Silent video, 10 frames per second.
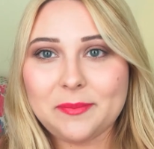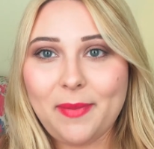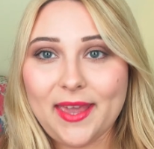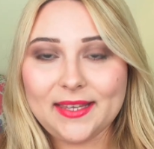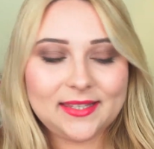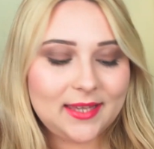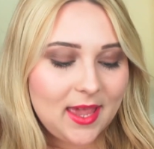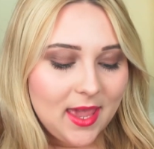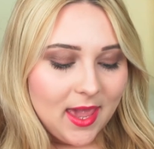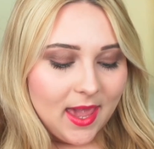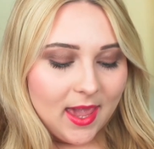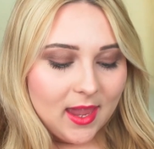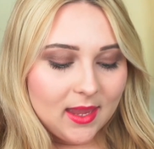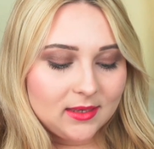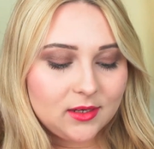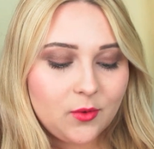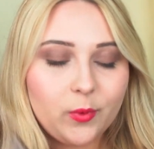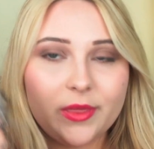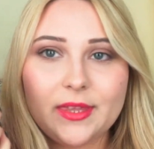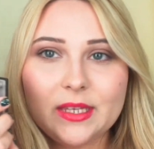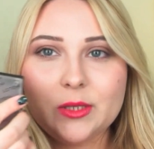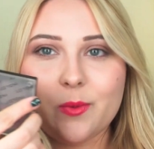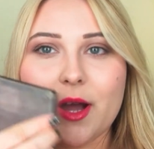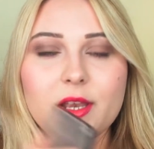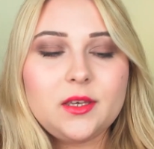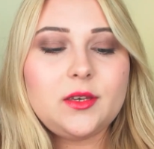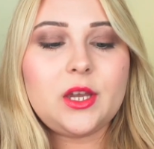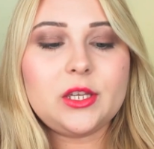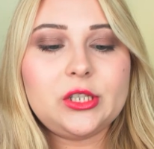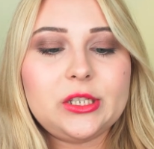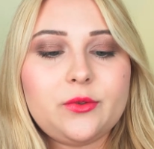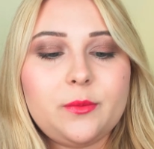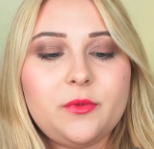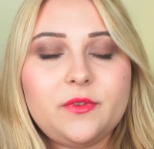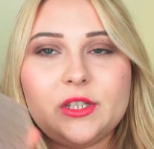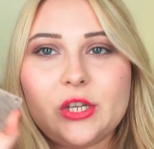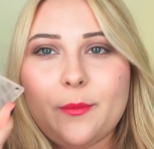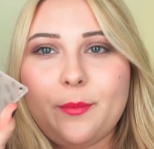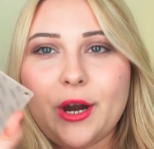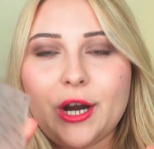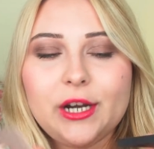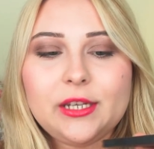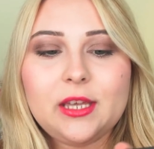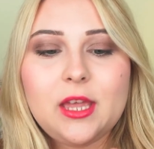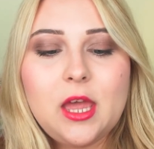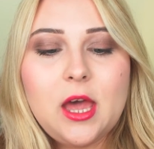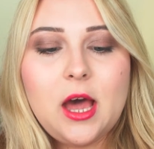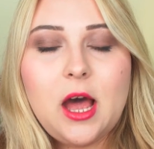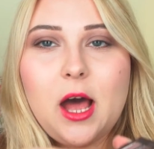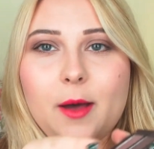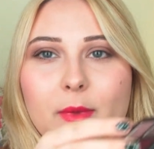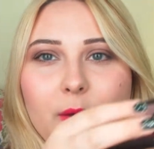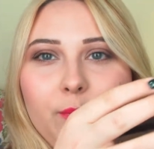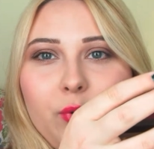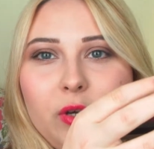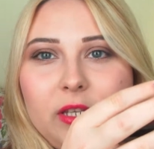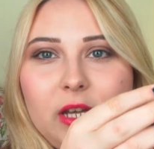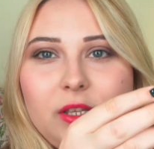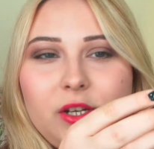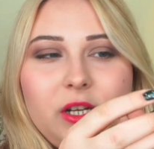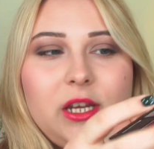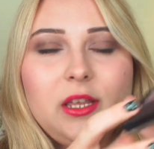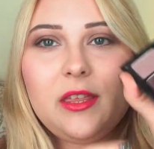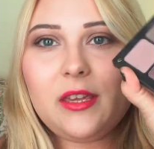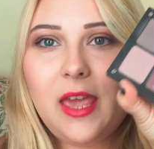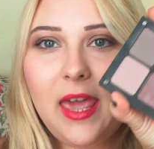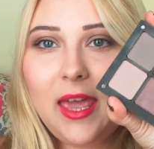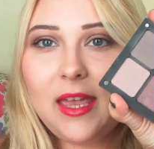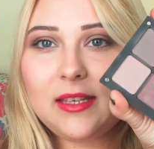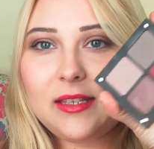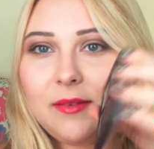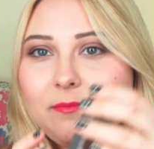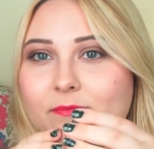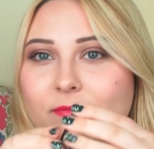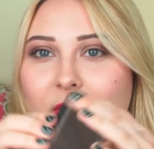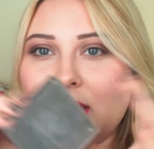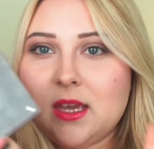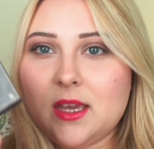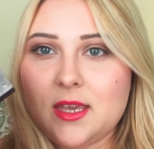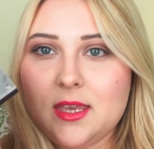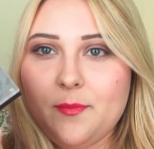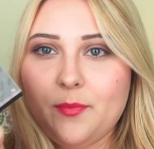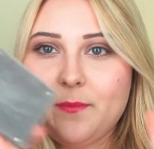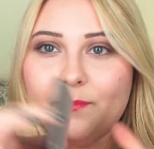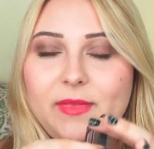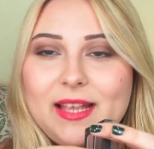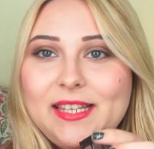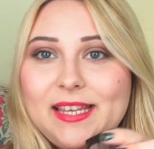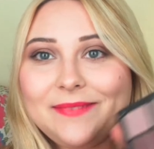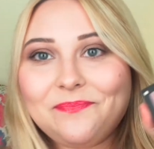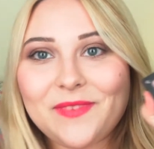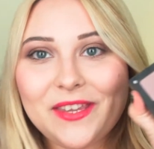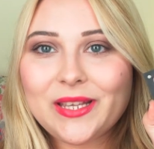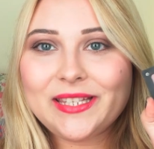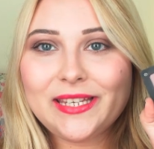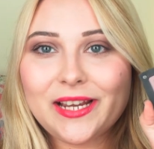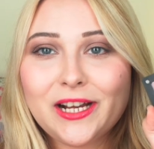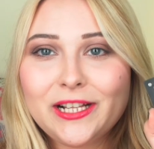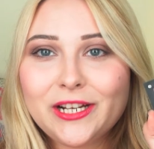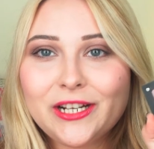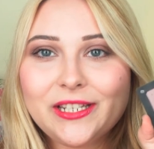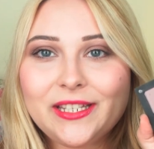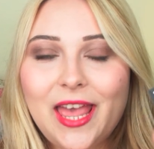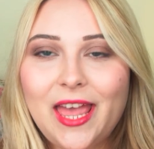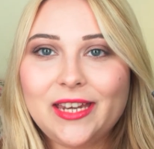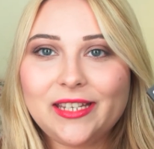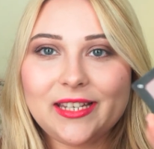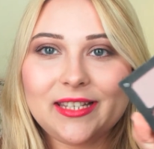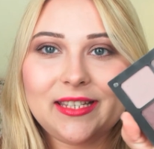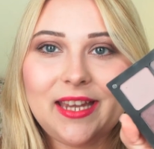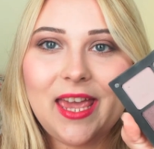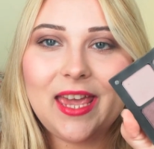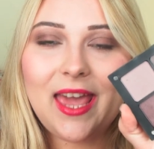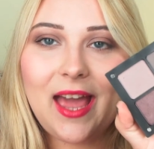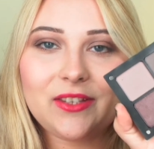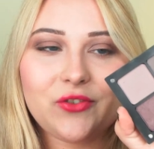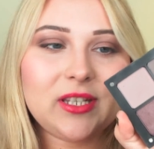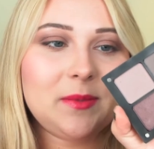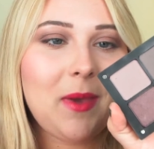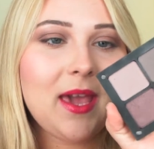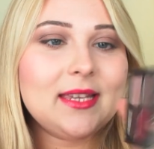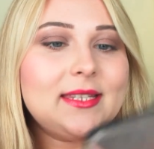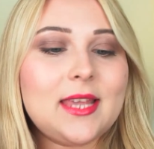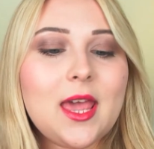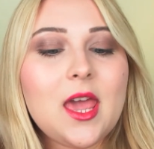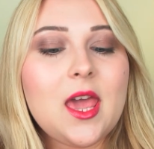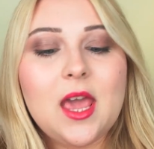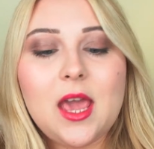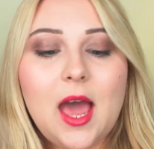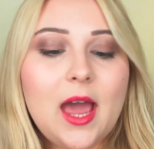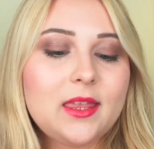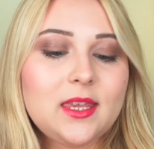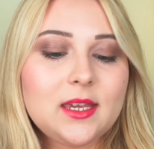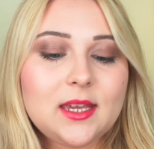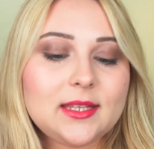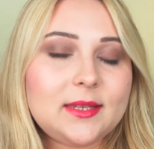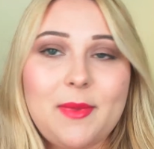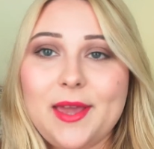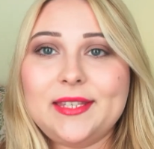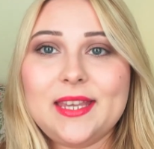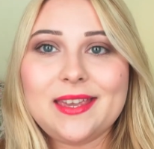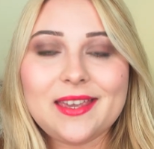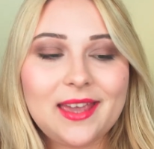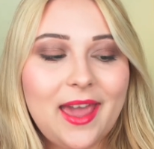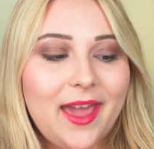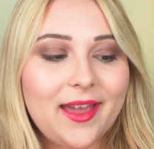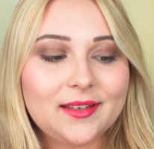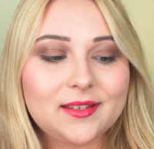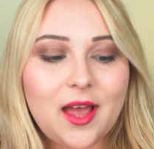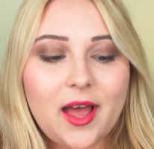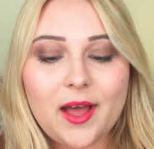space. And with this one, you can just remove the top part, put it underneath, and yep, that's it. You can see the colors and it doesn't take extra space. I think it's amazing, and